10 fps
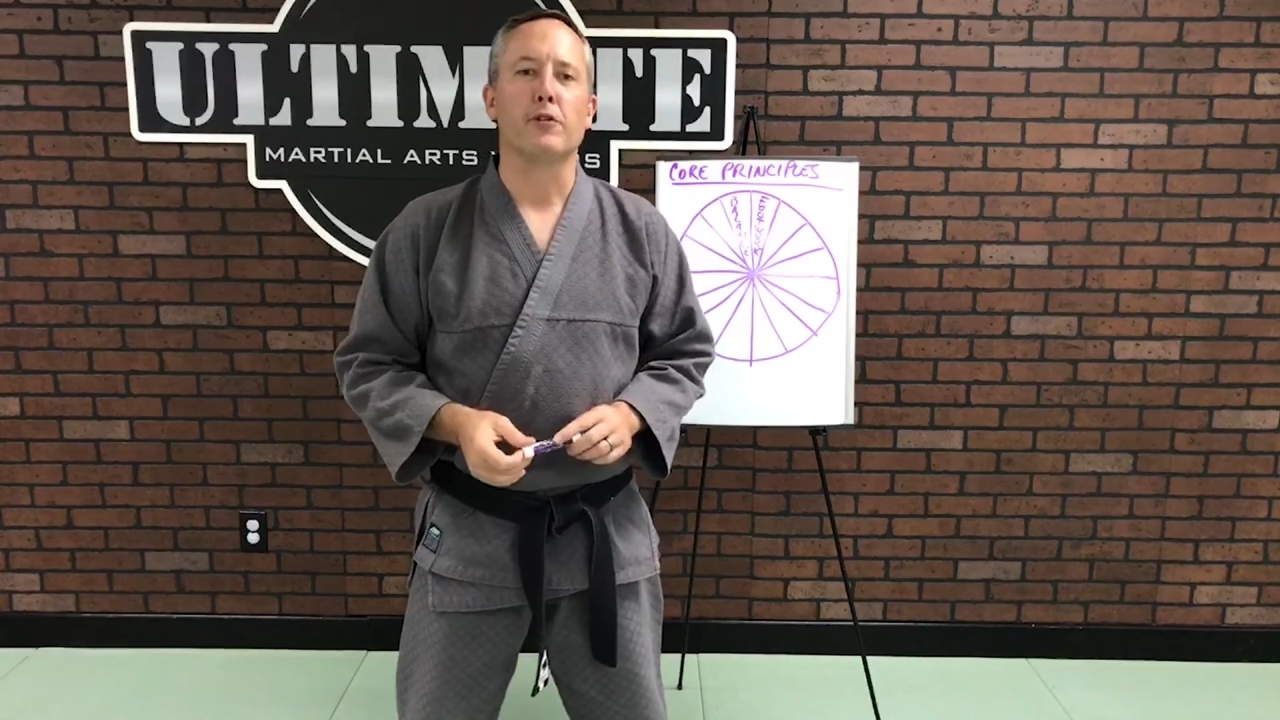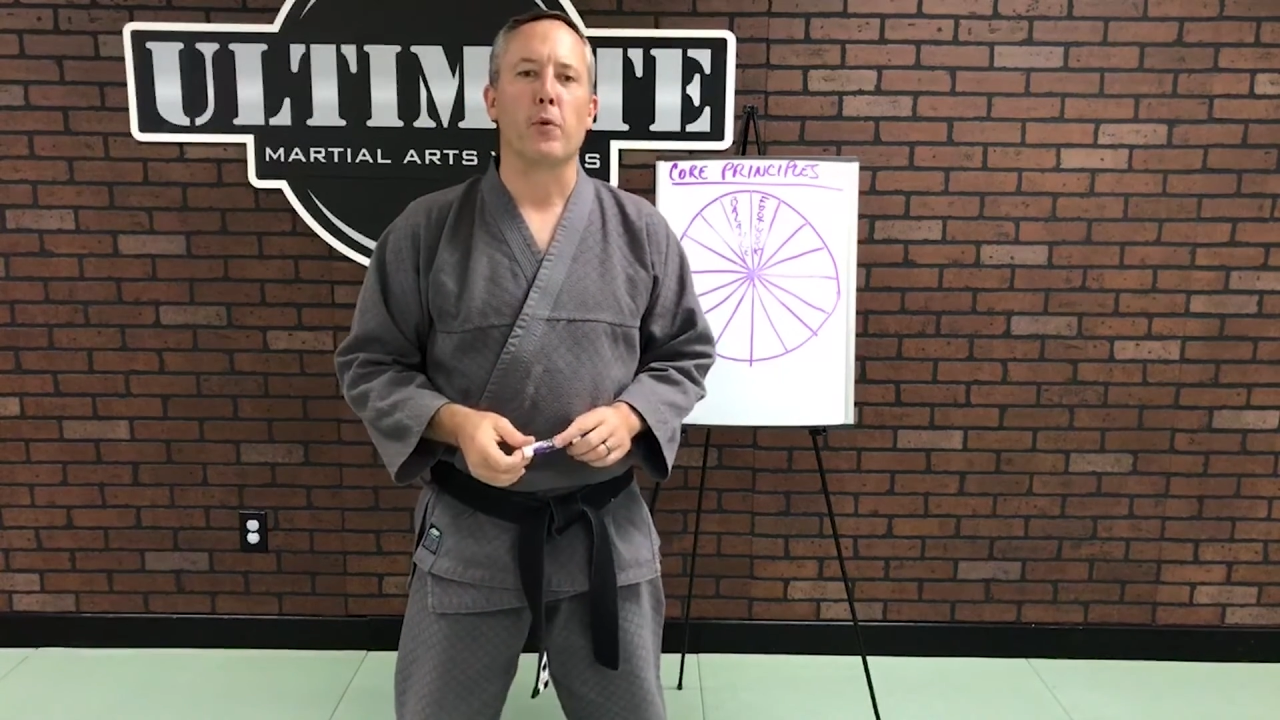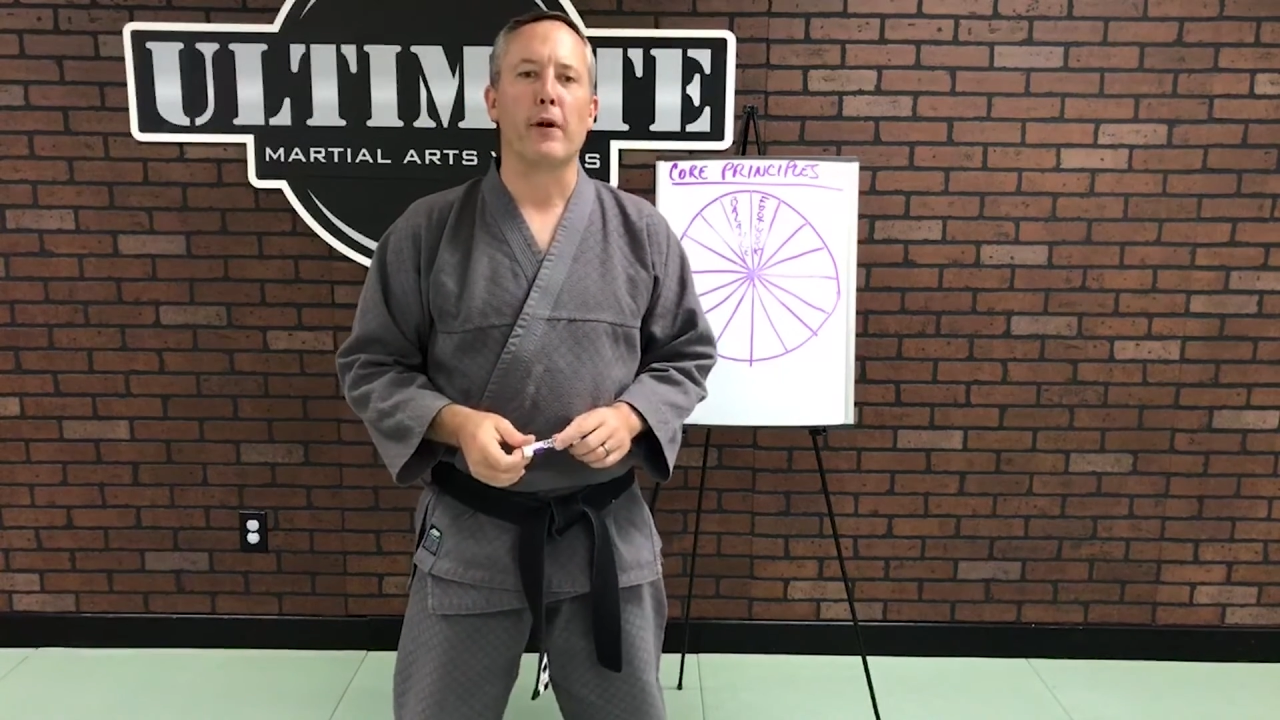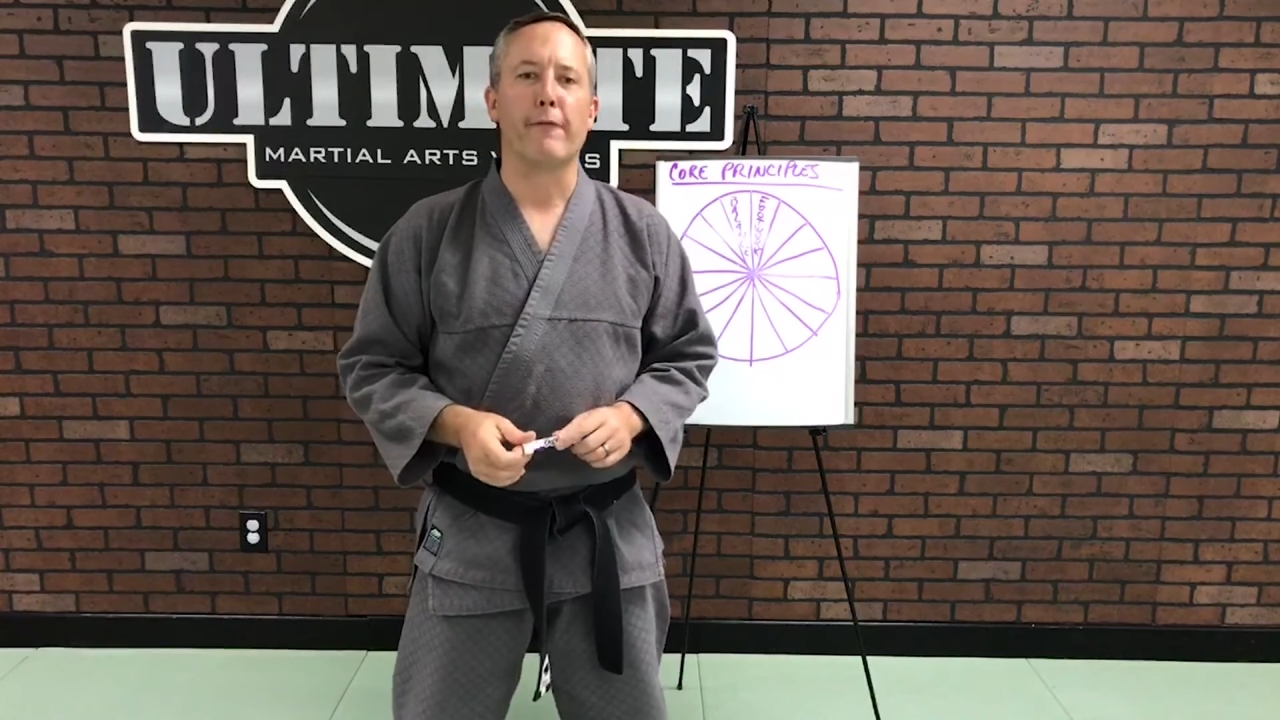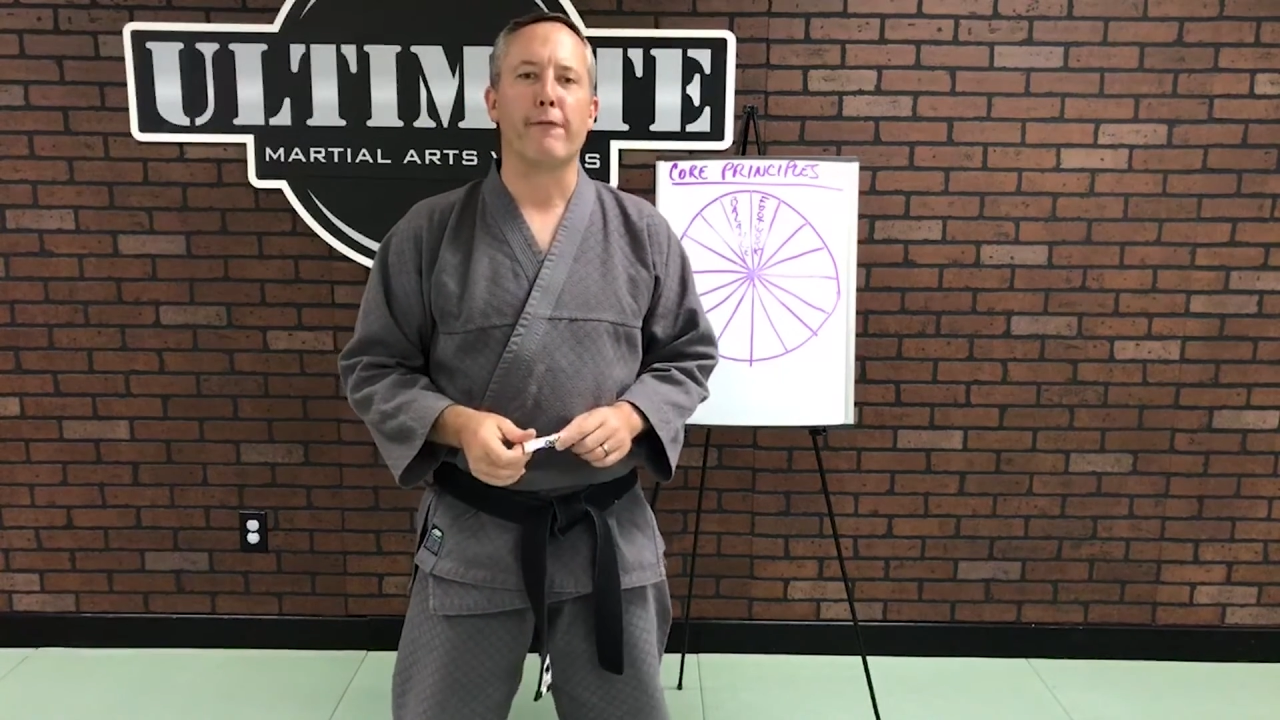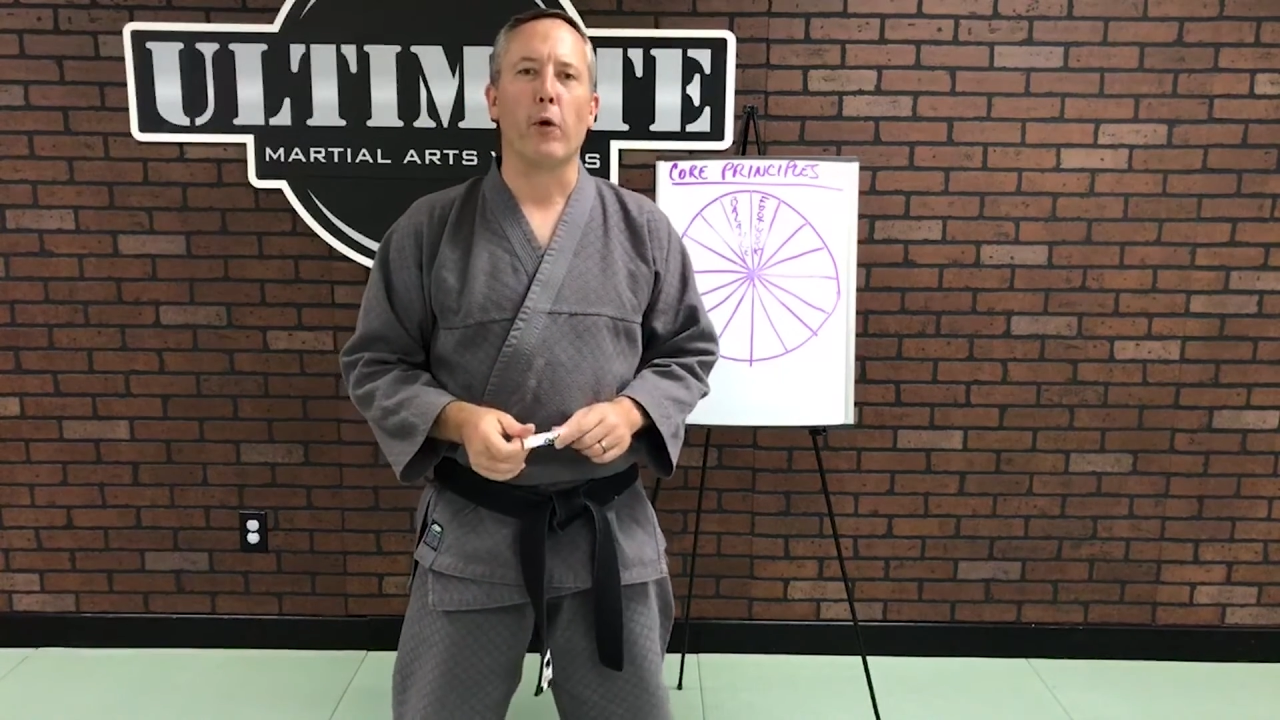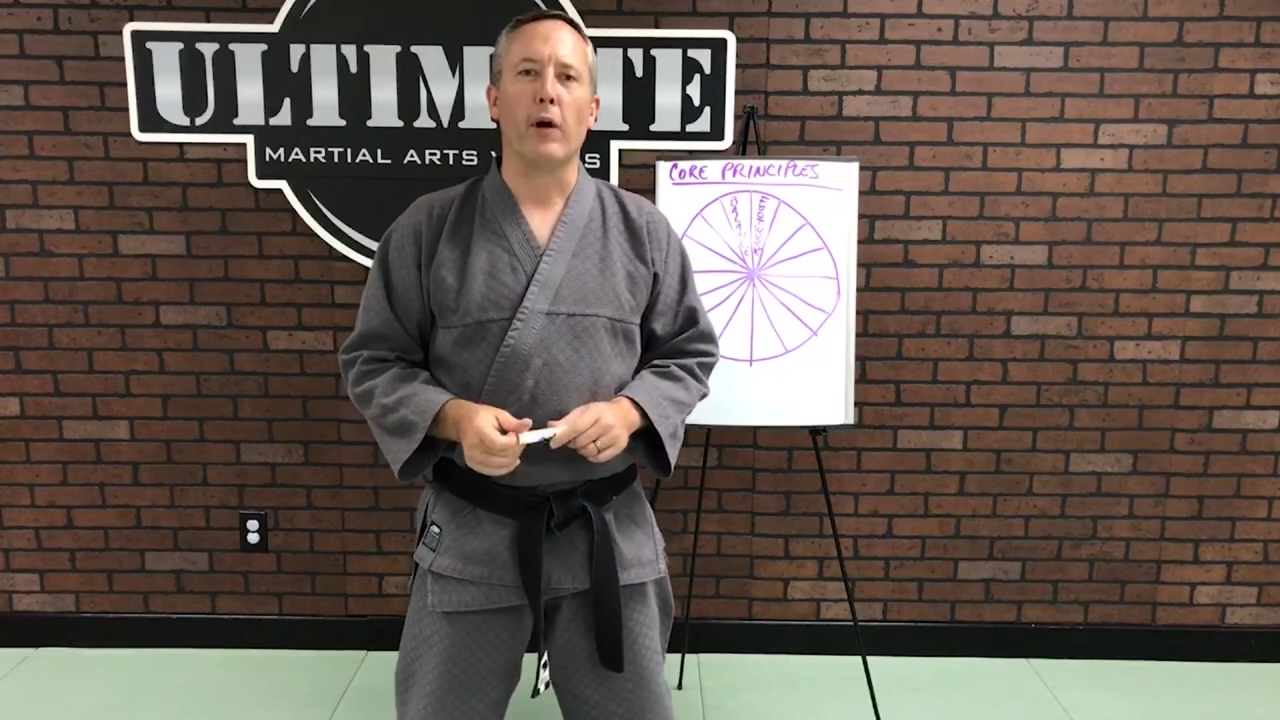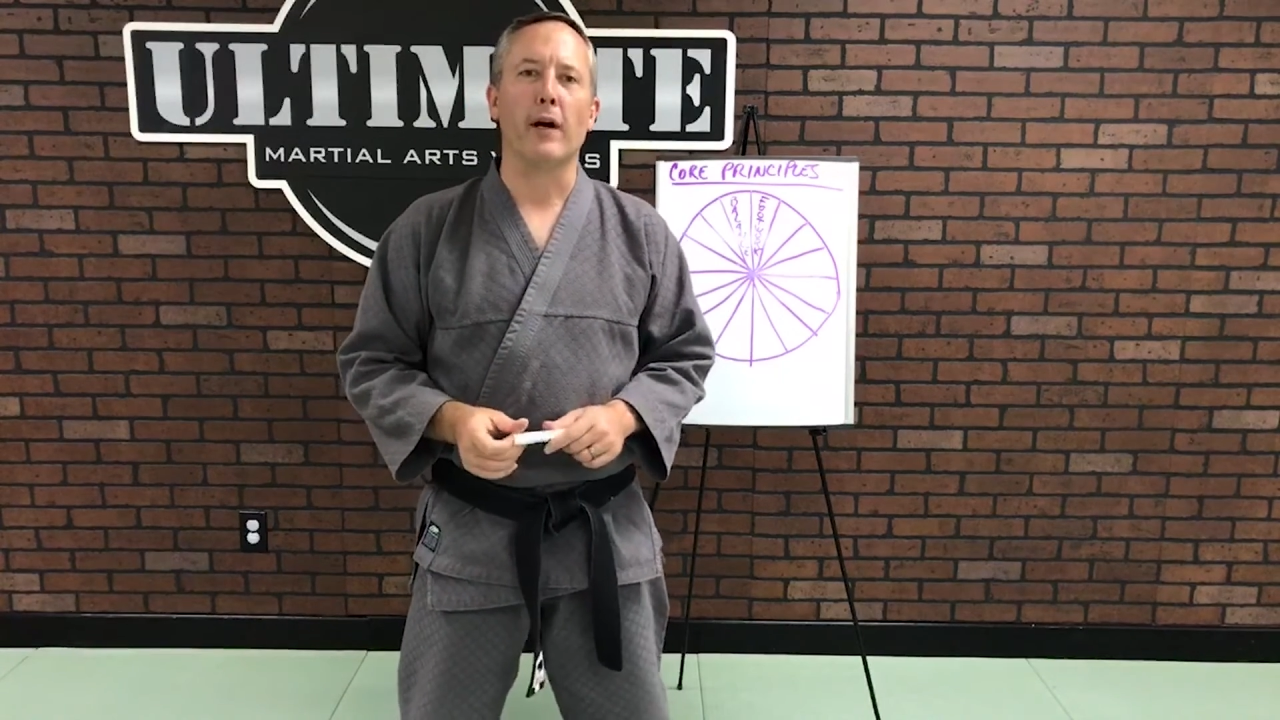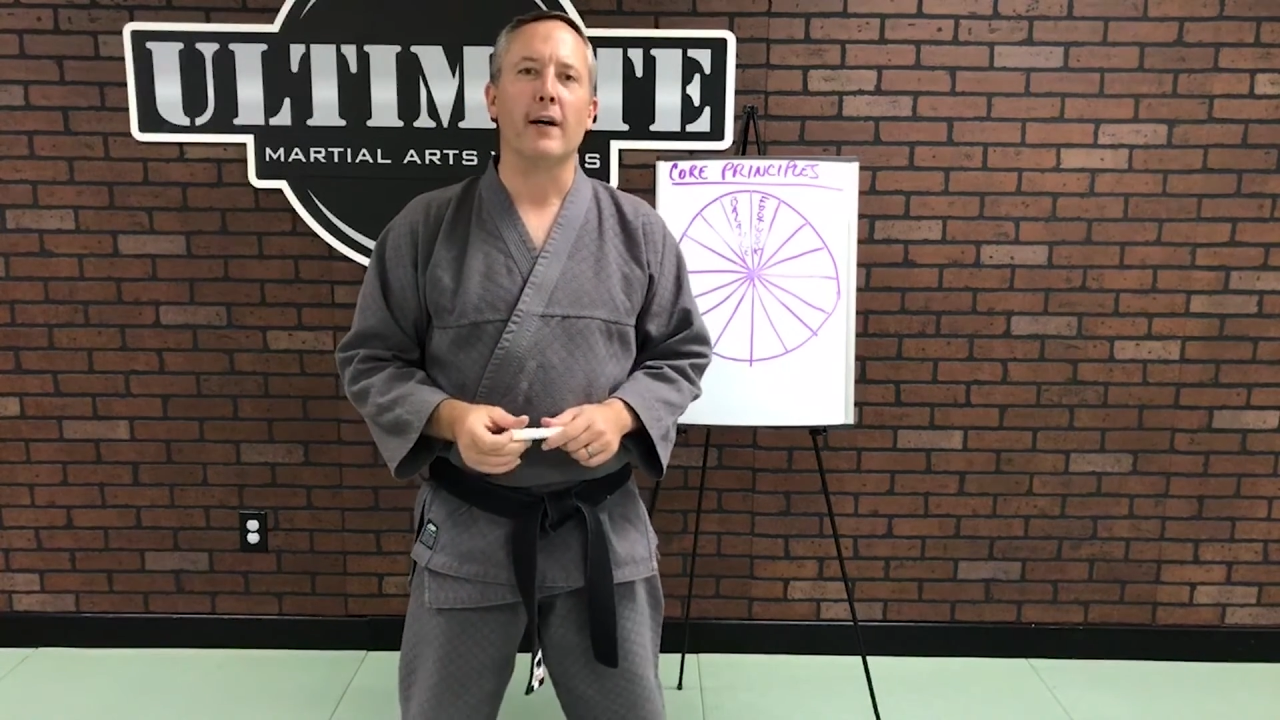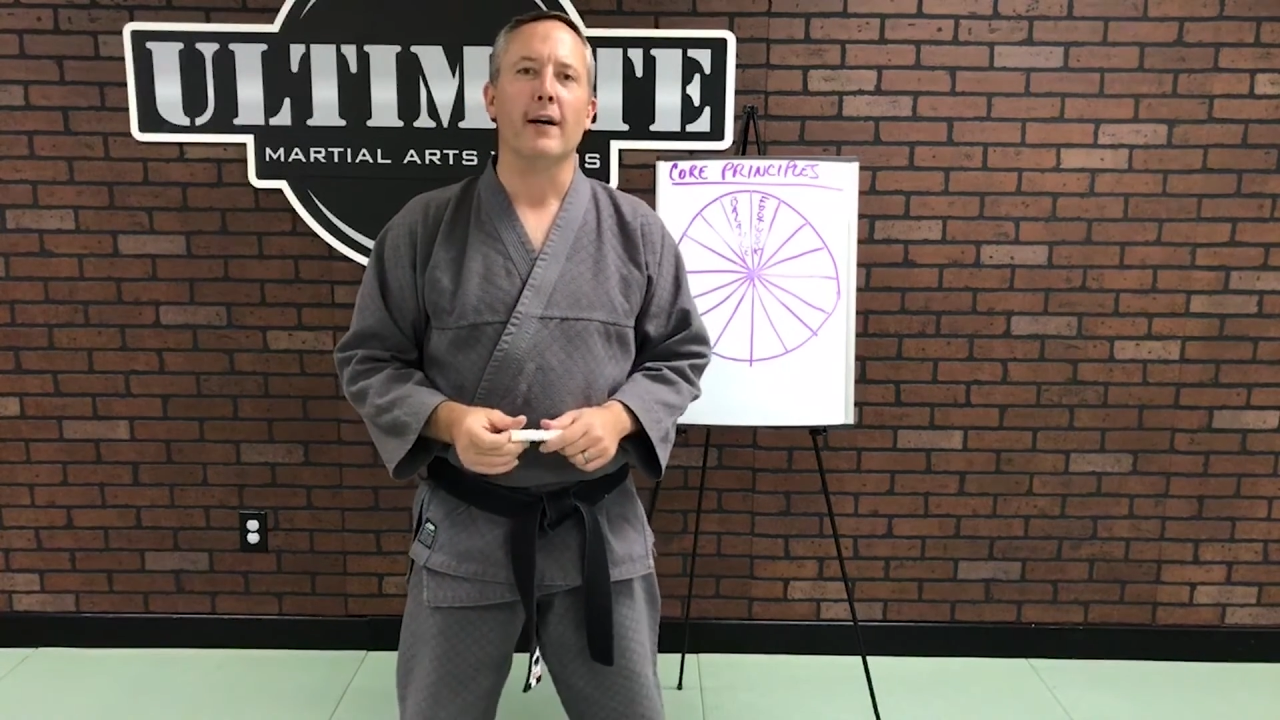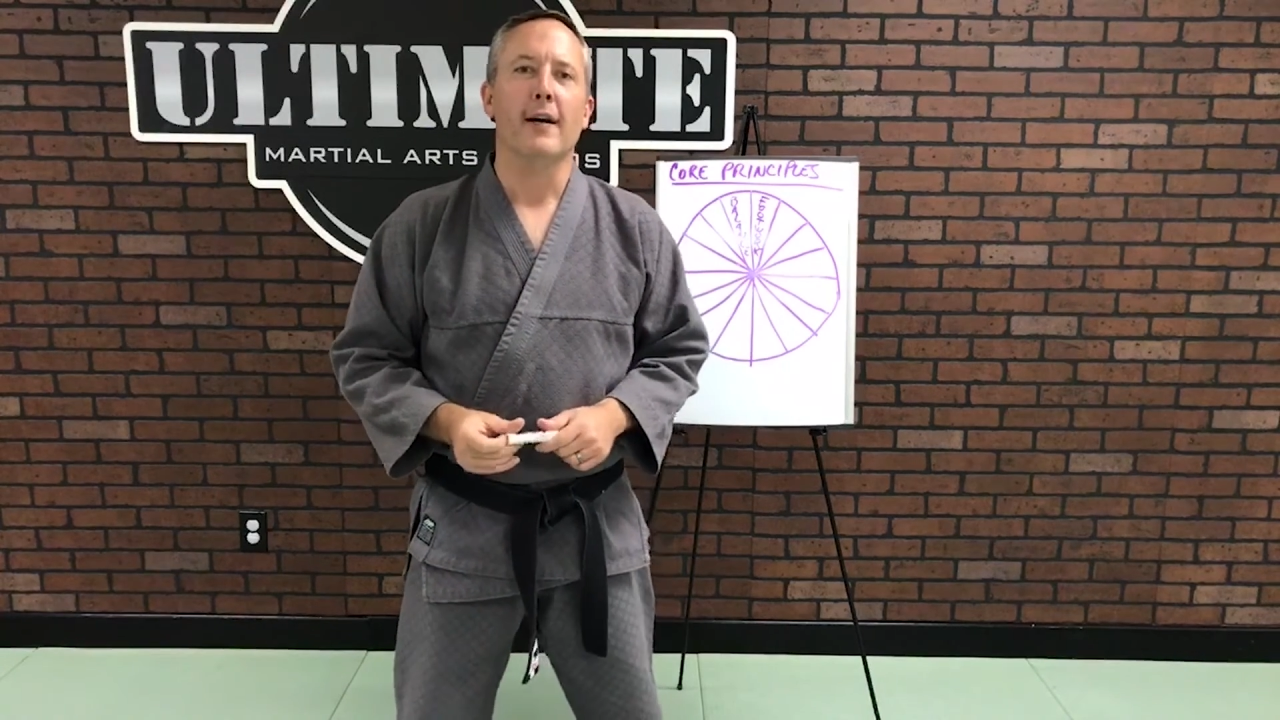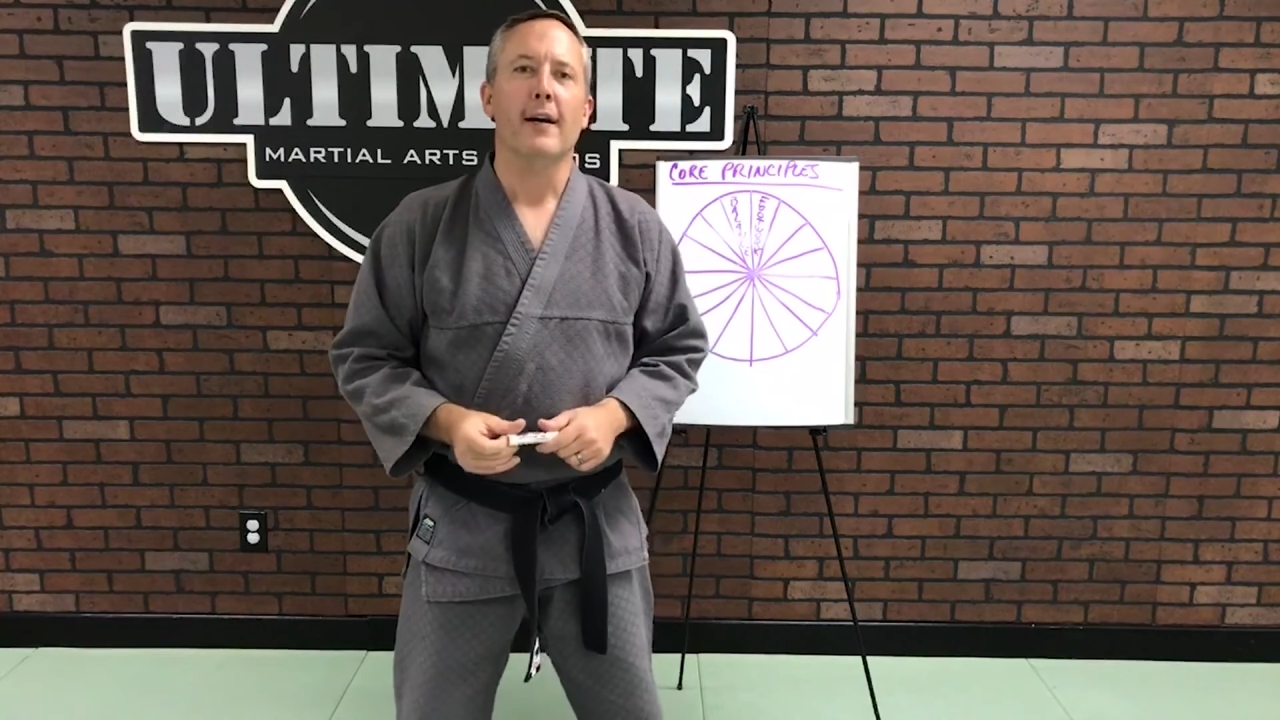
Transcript: 24.